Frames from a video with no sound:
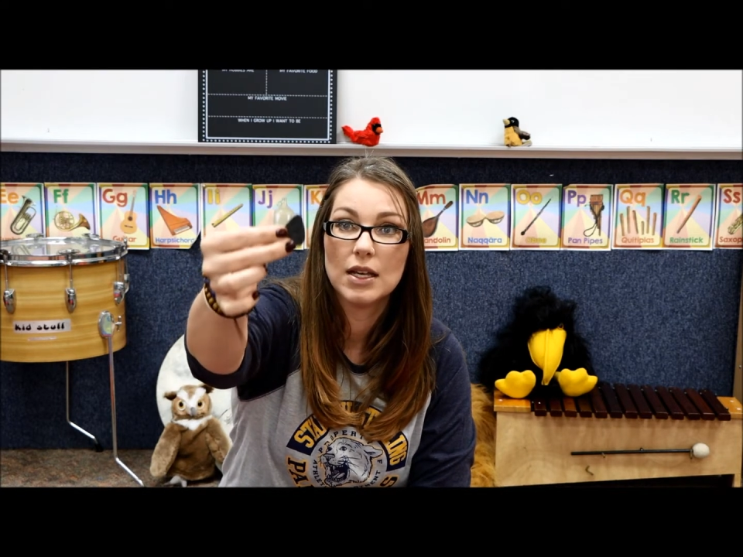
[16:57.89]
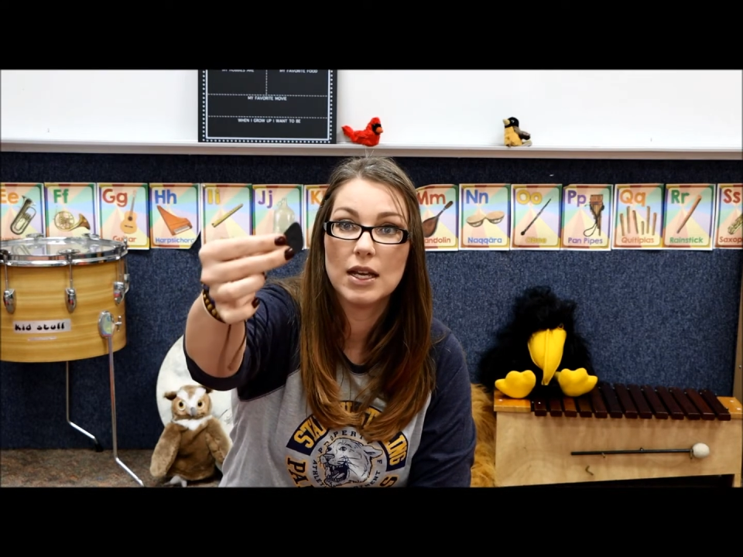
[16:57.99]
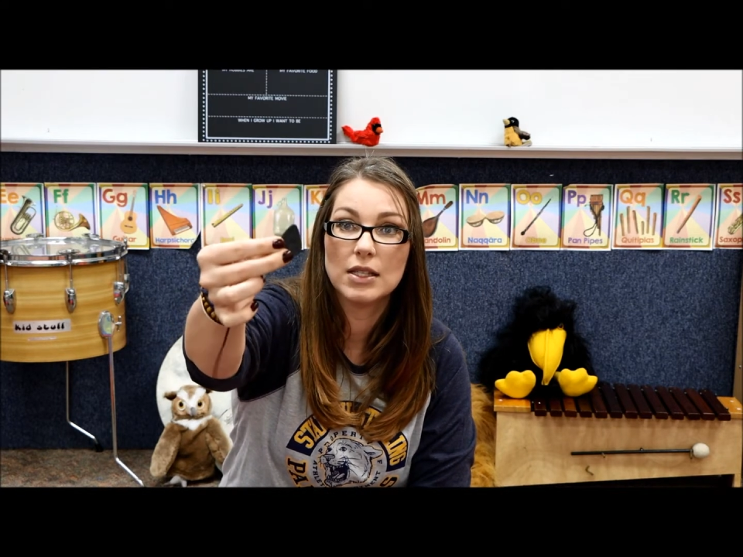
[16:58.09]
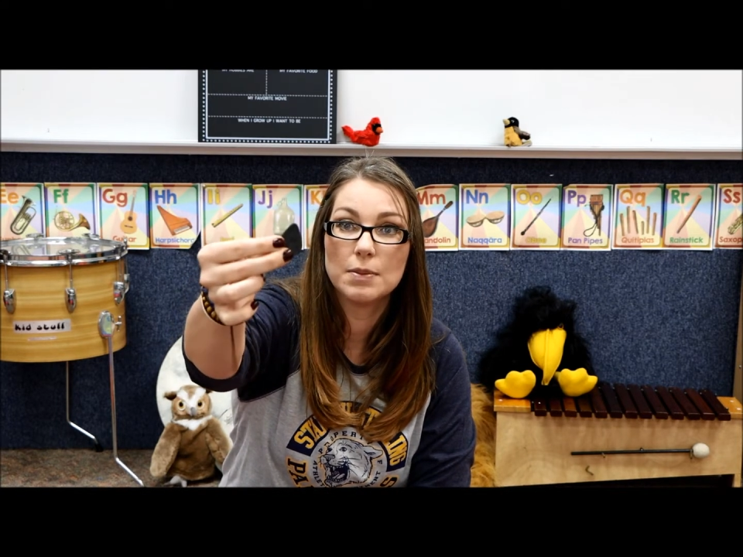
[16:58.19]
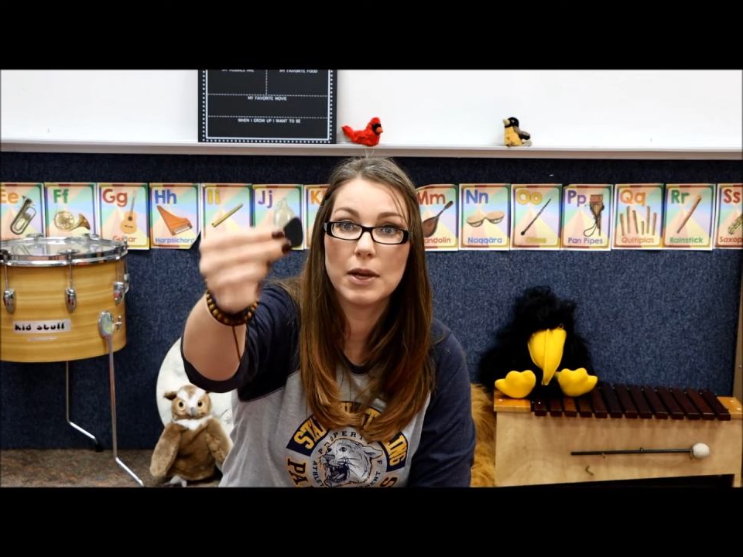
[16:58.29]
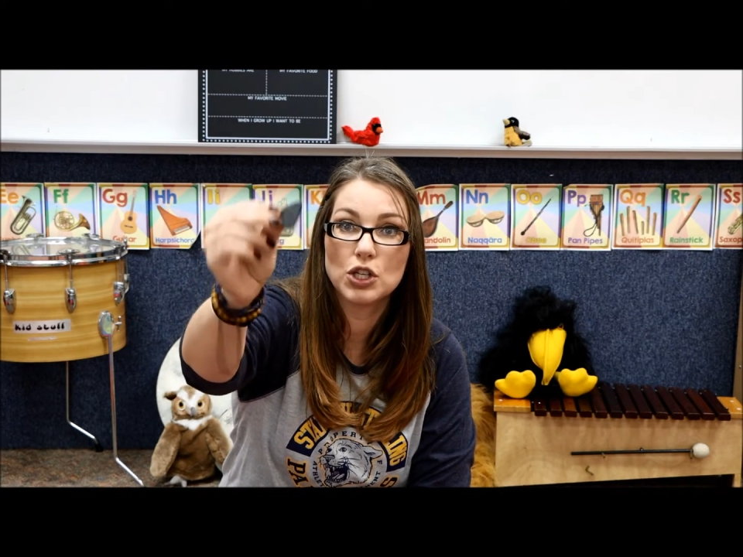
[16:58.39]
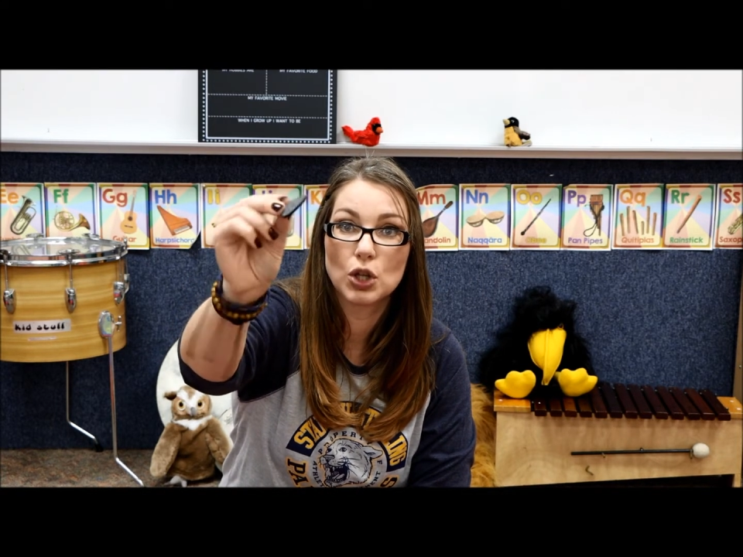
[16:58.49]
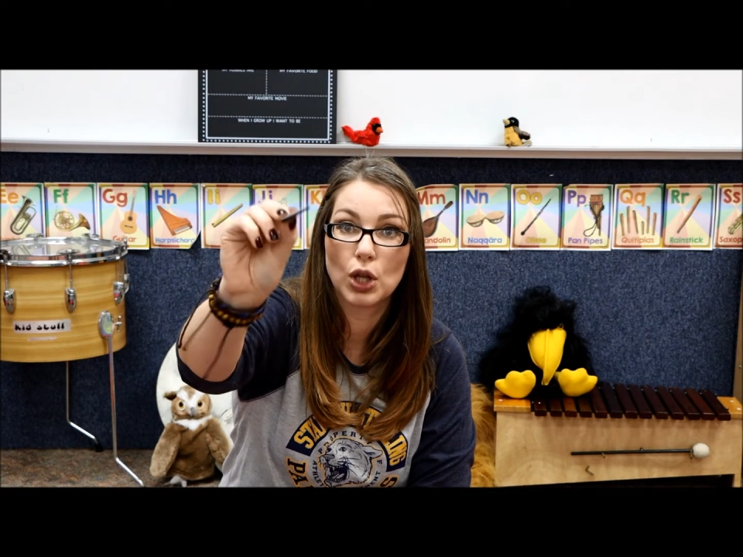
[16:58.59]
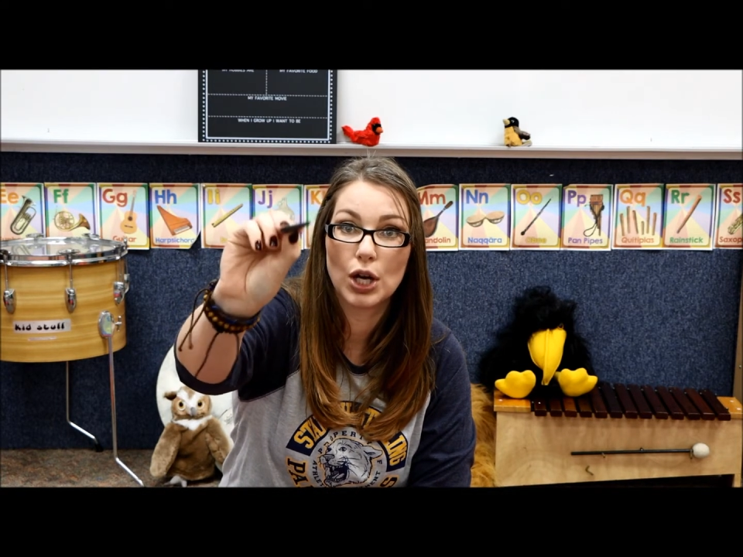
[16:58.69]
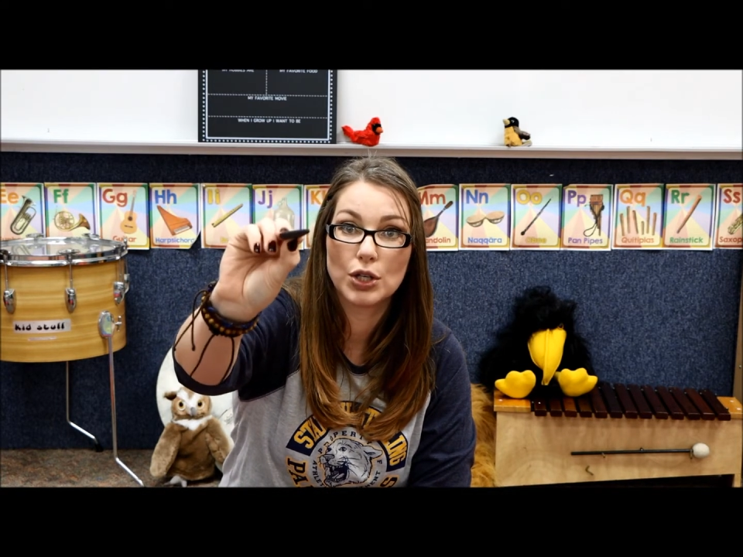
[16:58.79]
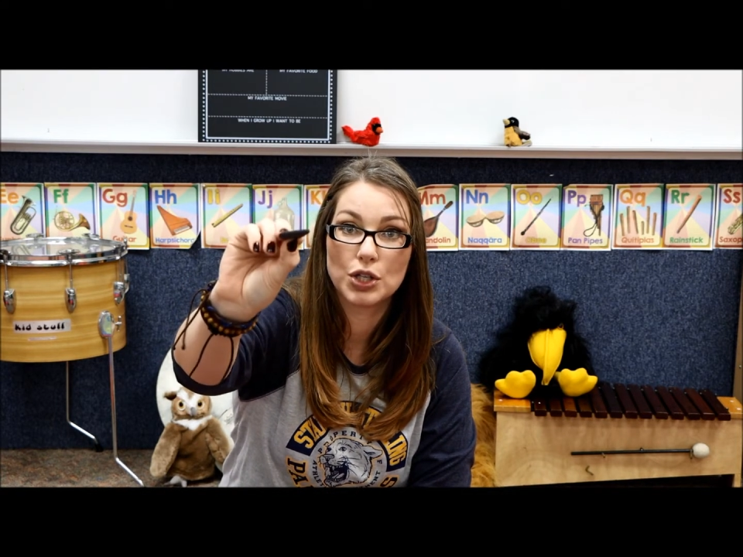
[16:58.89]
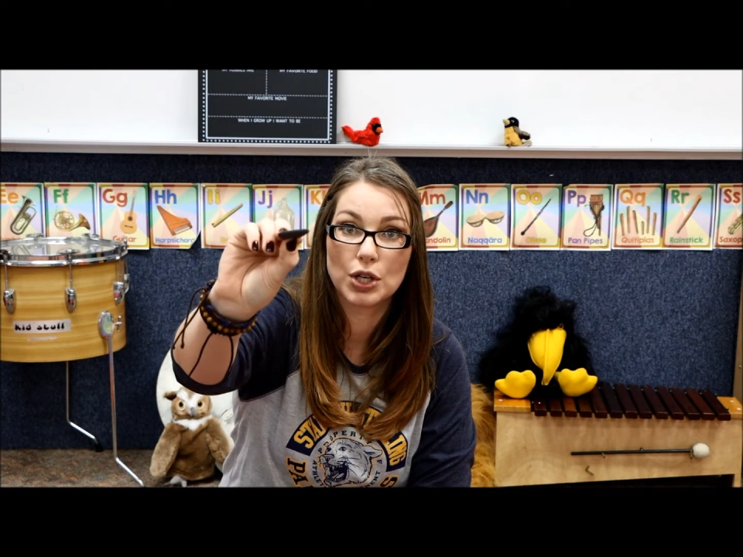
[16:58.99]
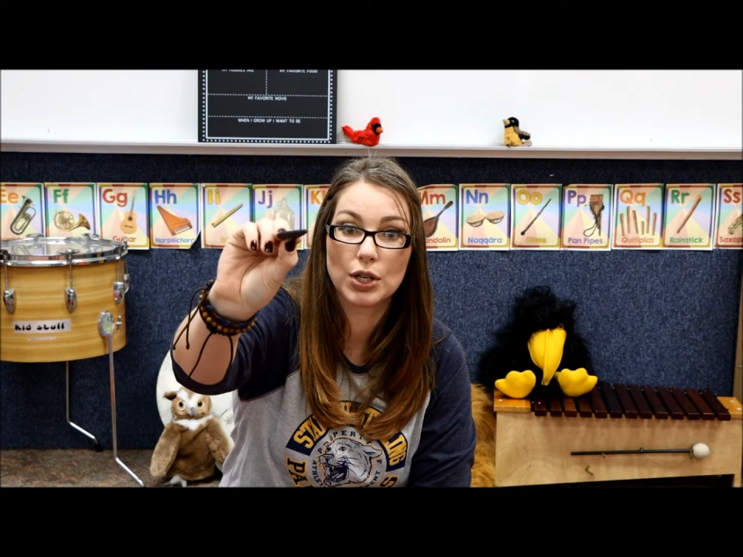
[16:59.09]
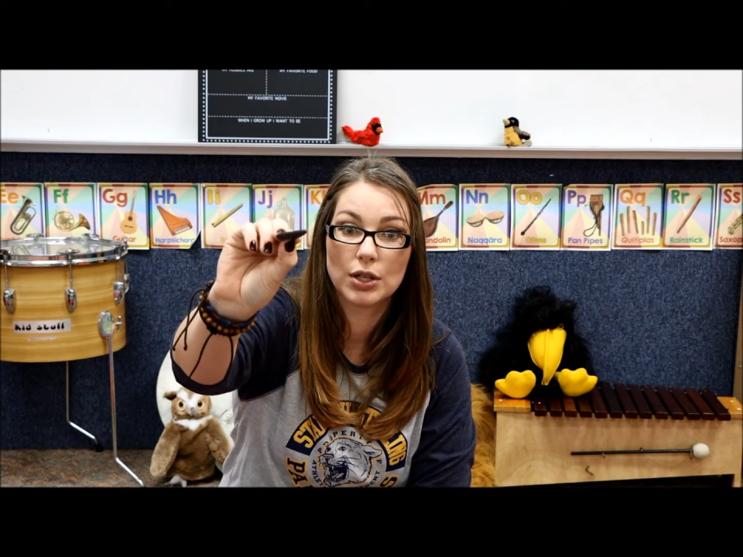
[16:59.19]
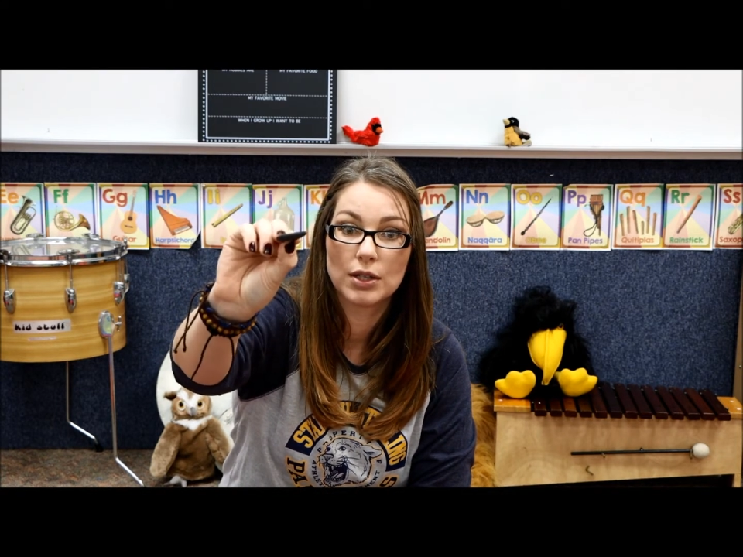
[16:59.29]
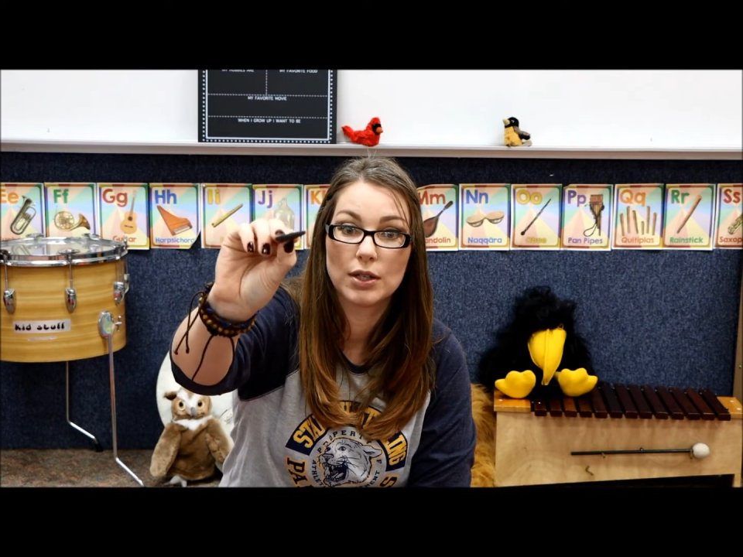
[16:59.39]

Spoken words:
It's much larger